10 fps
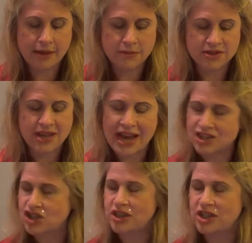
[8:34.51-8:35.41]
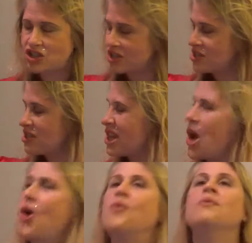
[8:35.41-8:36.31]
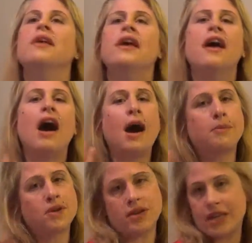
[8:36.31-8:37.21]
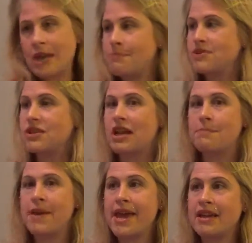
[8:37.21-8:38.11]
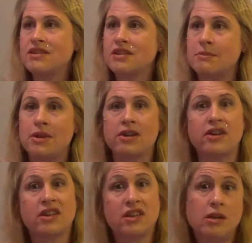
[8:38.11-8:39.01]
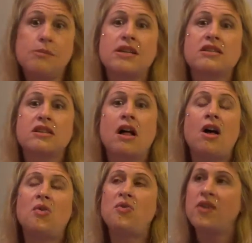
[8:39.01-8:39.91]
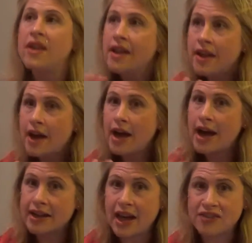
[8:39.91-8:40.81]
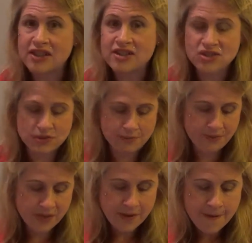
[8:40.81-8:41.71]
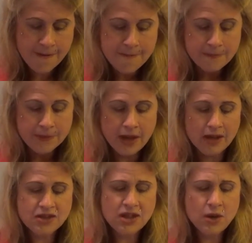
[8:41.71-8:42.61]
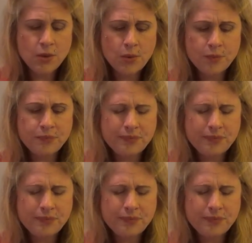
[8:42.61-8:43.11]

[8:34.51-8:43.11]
was actually just, you know, I'm going to keep a steady pace. I'm not going to kill myself. I got this. Also,